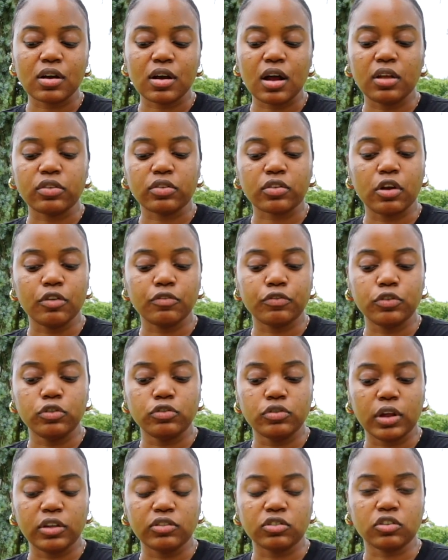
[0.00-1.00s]
cause
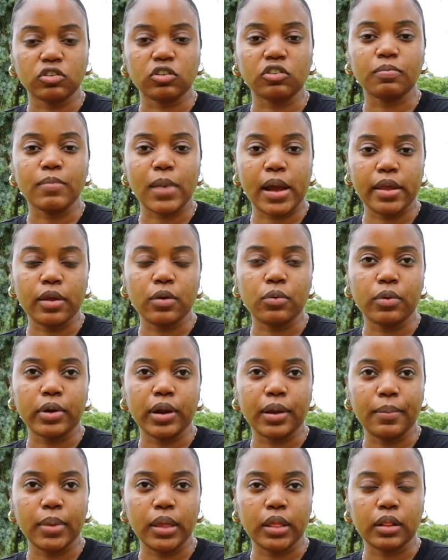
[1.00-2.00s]
confusion. So just buy your
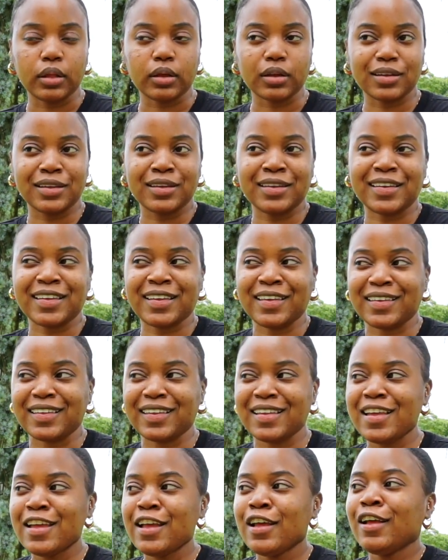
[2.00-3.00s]
own milk.
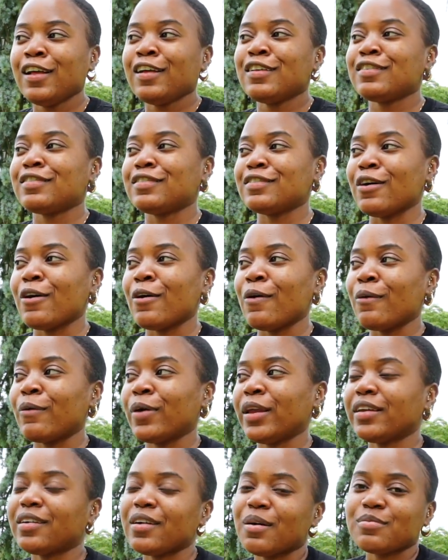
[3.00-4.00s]
So
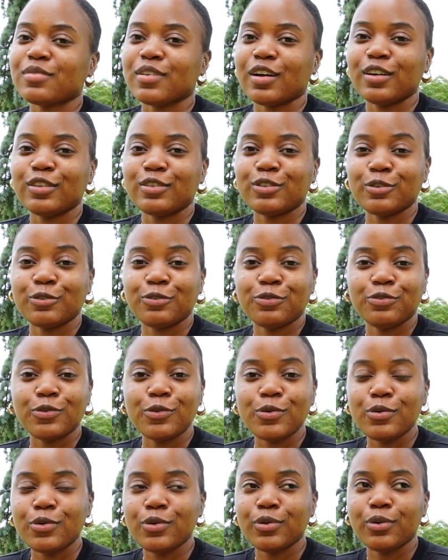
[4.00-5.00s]
when it comes on to
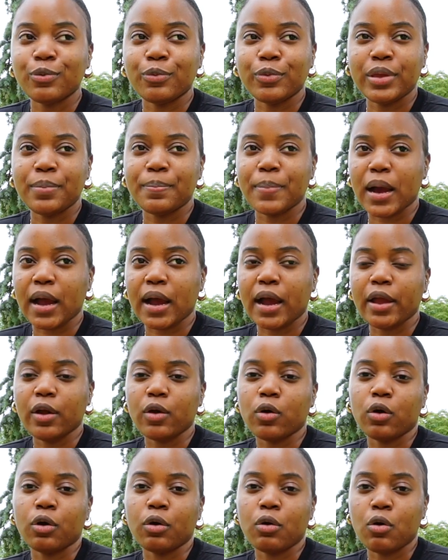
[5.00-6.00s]
food, we buy
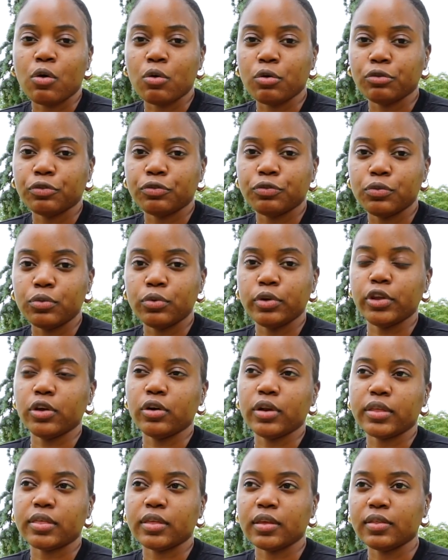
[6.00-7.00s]
our own food. The
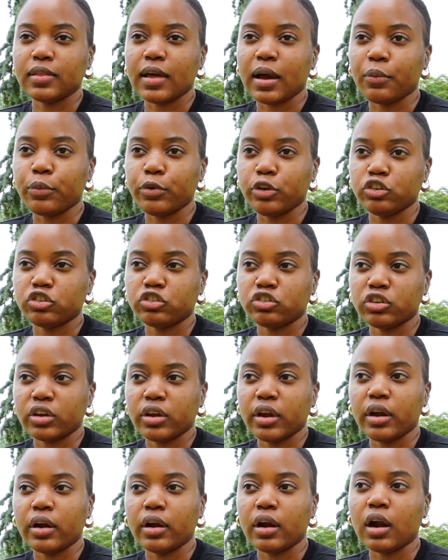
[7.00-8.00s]
only thing that we
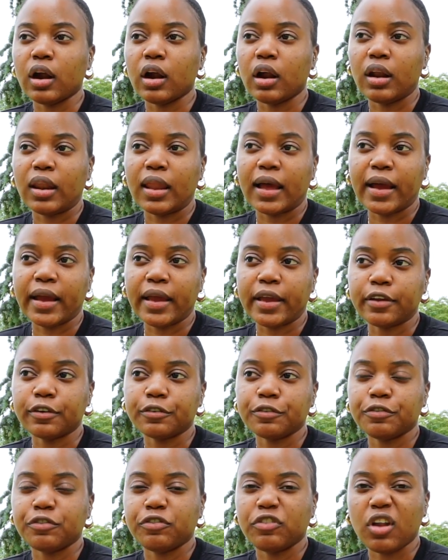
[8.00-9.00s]
share are like
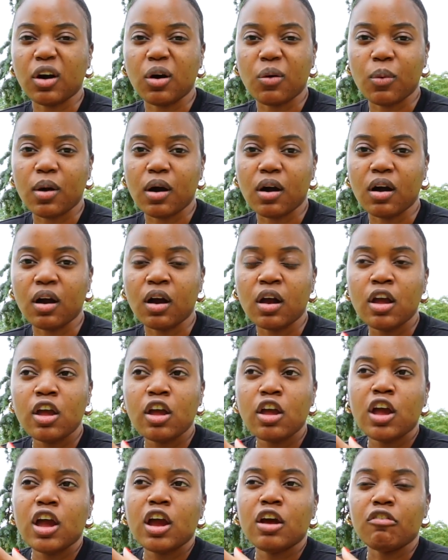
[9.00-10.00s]
flour,
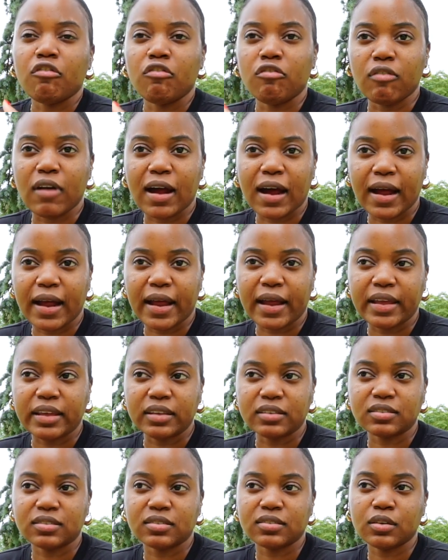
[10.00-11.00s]

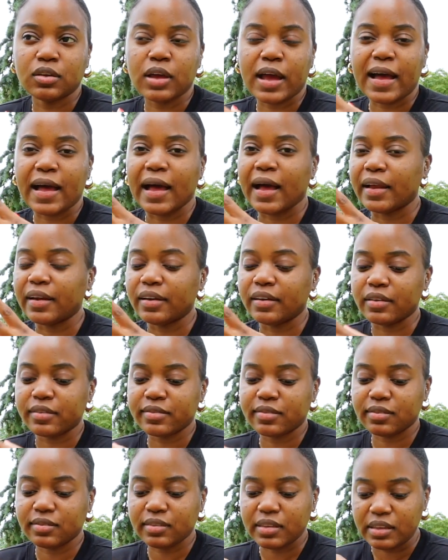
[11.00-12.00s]
rice and
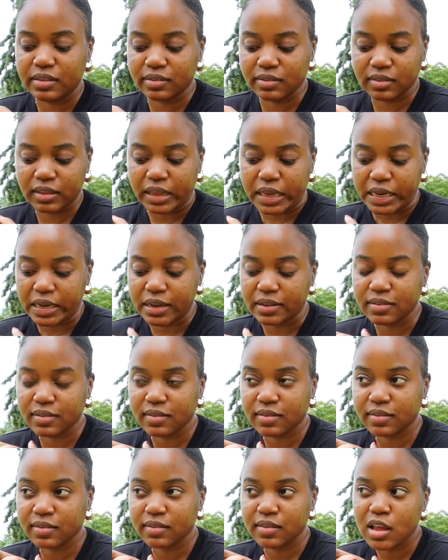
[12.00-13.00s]

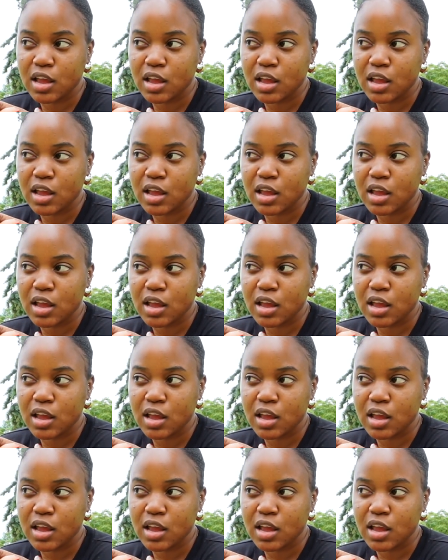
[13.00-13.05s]
seasonings.